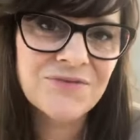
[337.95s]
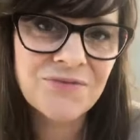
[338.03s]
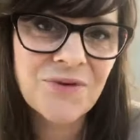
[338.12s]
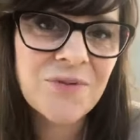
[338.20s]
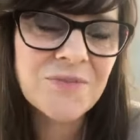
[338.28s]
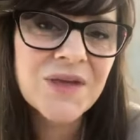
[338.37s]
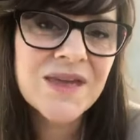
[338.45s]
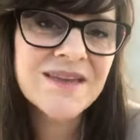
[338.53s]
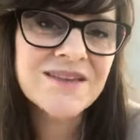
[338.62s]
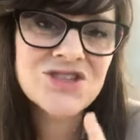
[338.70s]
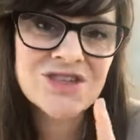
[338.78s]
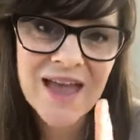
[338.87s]
from
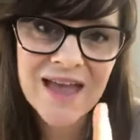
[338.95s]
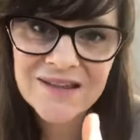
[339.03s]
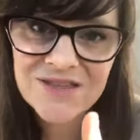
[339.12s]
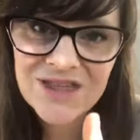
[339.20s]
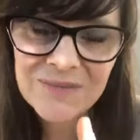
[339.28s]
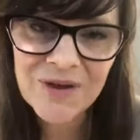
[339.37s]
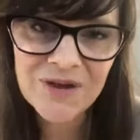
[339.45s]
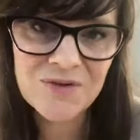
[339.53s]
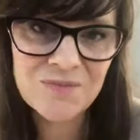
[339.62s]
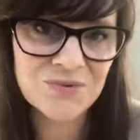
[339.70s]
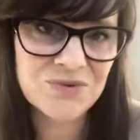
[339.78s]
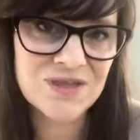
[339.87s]
challenging my
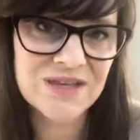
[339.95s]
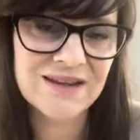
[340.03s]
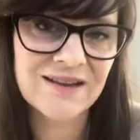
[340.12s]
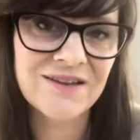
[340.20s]
own bullshit